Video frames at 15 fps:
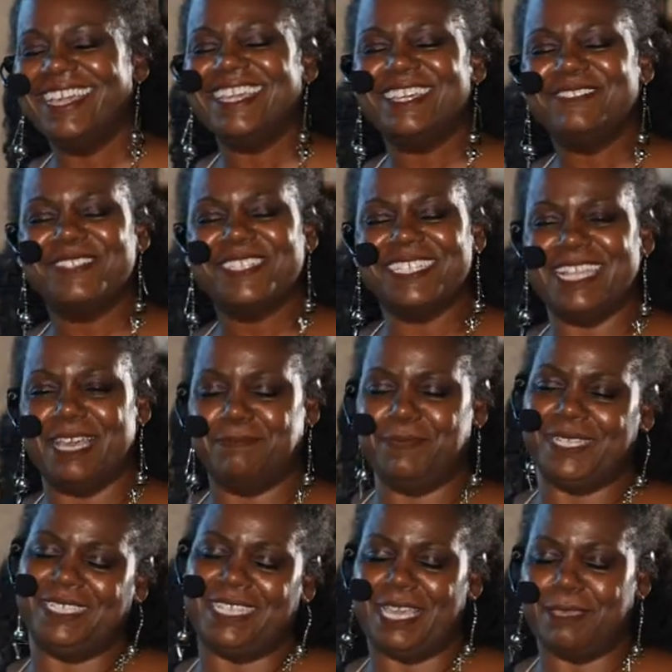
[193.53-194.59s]
it was an
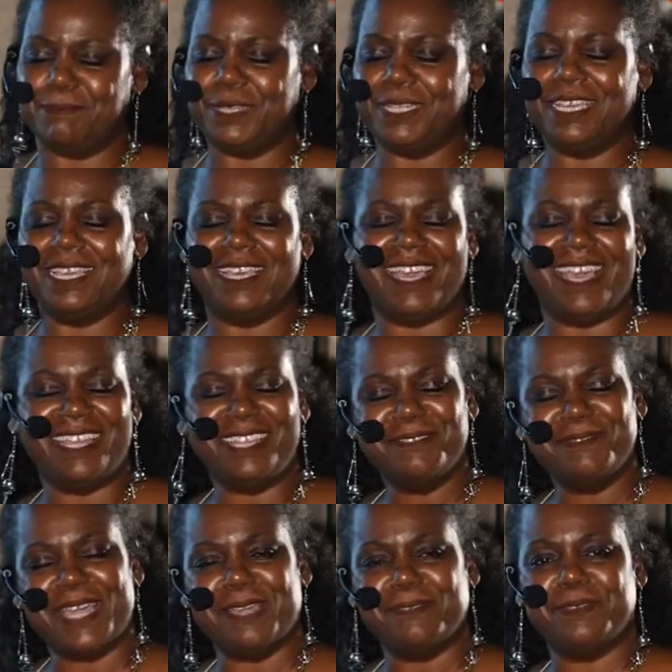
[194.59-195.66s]
epic date. But
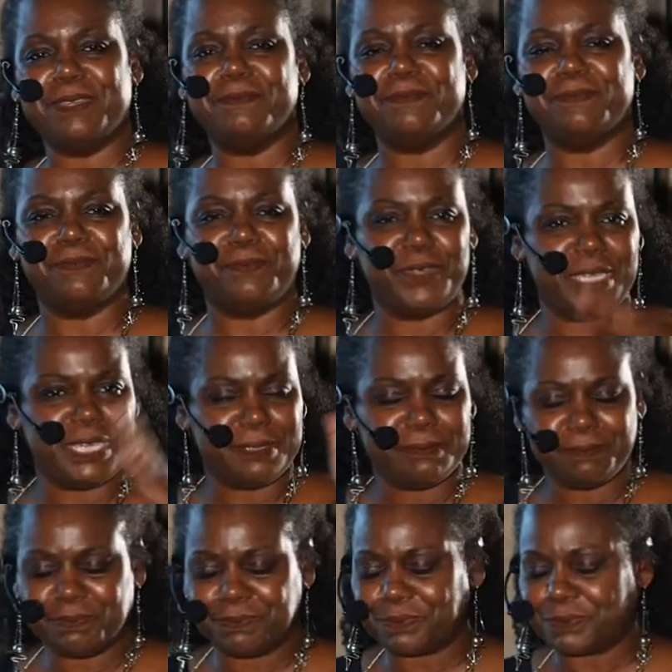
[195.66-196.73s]
anyway, we,
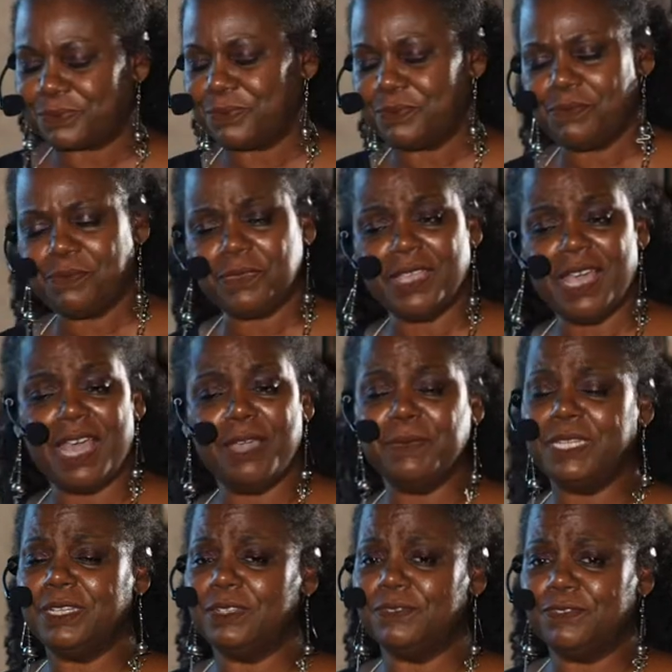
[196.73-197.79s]
we, I
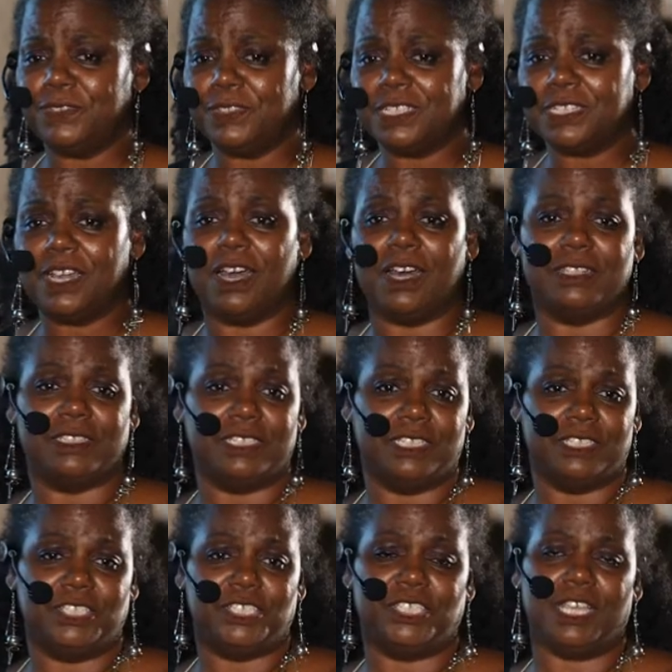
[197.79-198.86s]
went off to
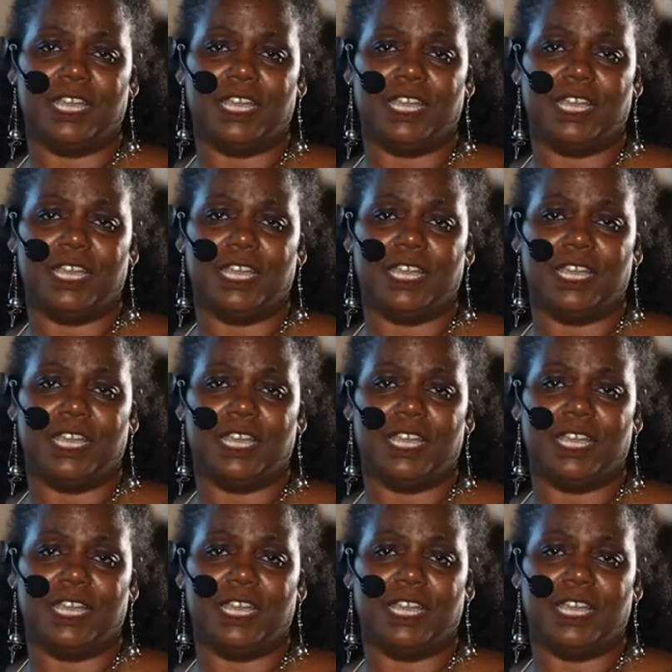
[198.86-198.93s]
college.